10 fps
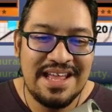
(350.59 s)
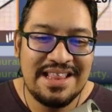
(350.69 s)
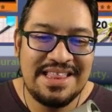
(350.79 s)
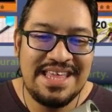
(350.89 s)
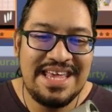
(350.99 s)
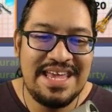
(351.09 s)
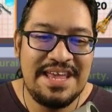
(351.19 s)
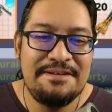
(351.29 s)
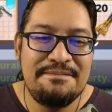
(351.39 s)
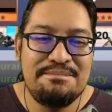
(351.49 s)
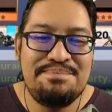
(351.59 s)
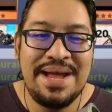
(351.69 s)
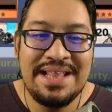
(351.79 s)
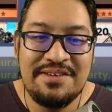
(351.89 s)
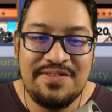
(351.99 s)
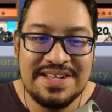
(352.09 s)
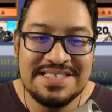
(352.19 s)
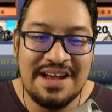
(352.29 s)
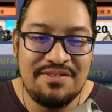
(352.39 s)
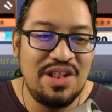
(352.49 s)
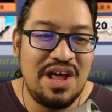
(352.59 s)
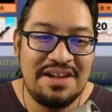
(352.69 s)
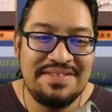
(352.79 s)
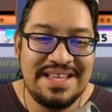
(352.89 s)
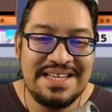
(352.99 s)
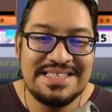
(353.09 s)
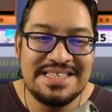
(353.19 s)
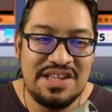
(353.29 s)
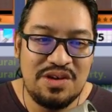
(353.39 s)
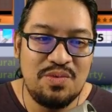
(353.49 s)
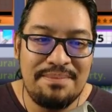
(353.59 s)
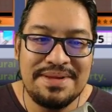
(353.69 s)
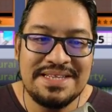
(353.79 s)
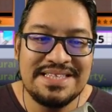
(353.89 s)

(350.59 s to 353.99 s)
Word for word: the benefits of a lot of these new weapons